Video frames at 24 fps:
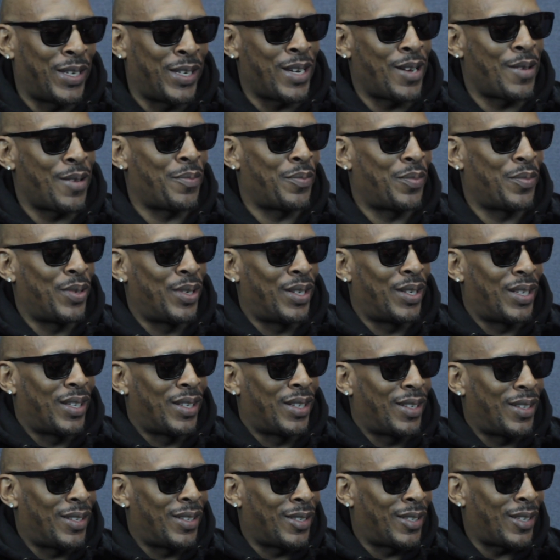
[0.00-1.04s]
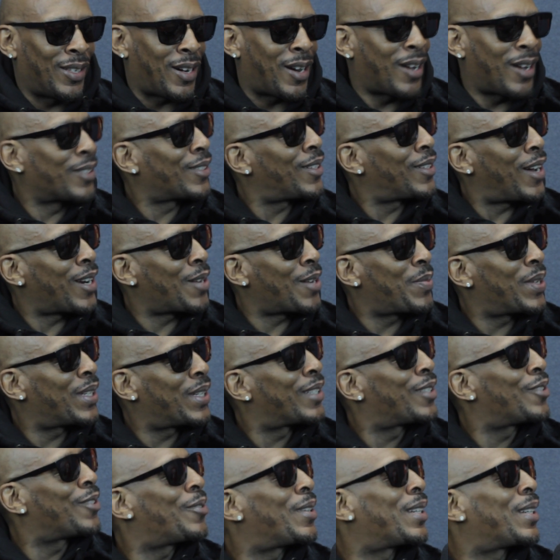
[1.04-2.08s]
them the autonomy to do